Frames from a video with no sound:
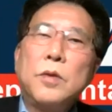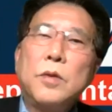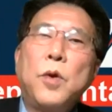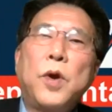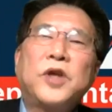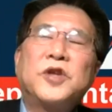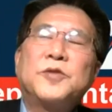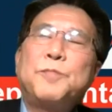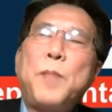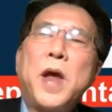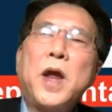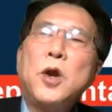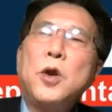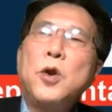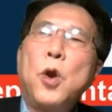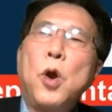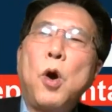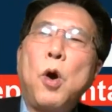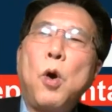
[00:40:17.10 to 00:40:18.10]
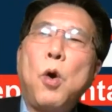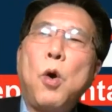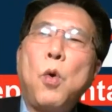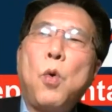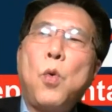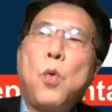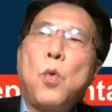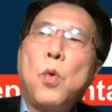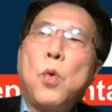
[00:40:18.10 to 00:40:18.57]
you expect
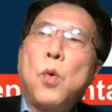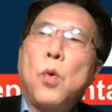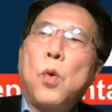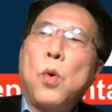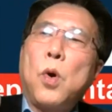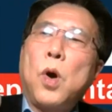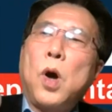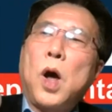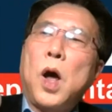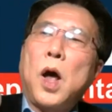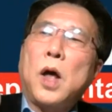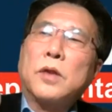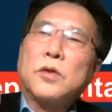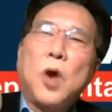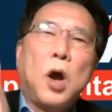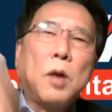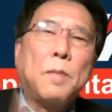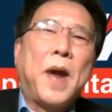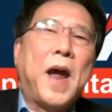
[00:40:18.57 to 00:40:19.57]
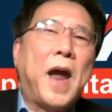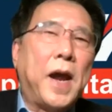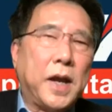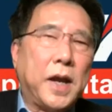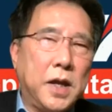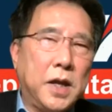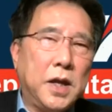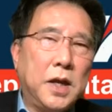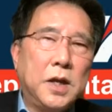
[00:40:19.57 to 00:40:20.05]
no uh, talk back.